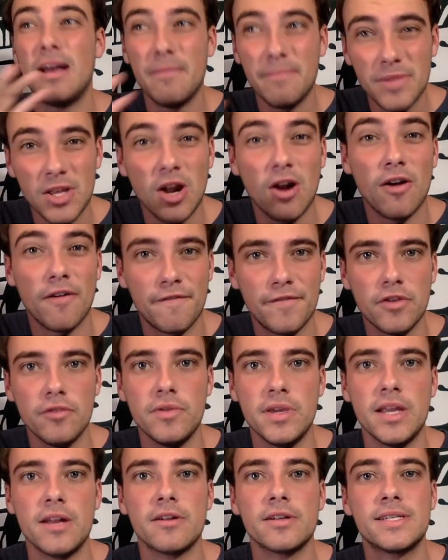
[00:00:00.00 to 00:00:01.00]
you know, a few
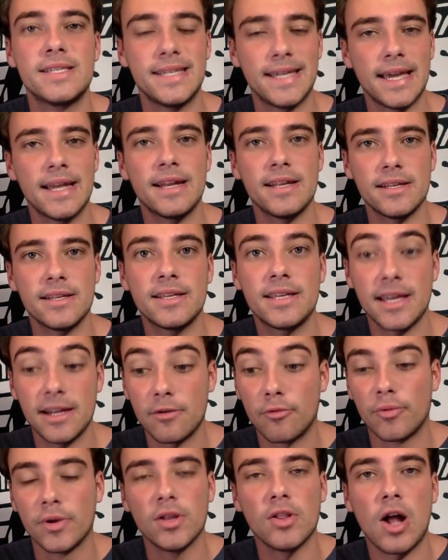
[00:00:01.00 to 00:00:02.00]
years to get
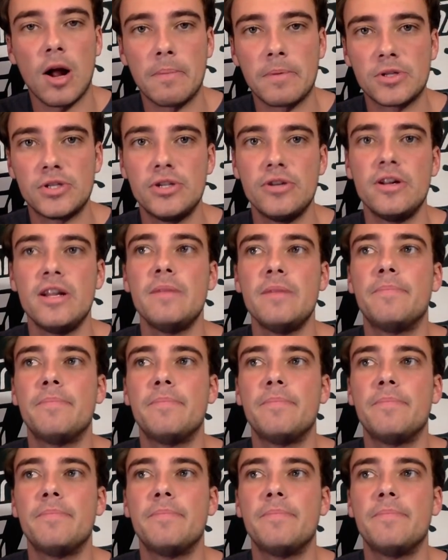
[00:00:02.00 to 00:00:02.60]
a real opportunity.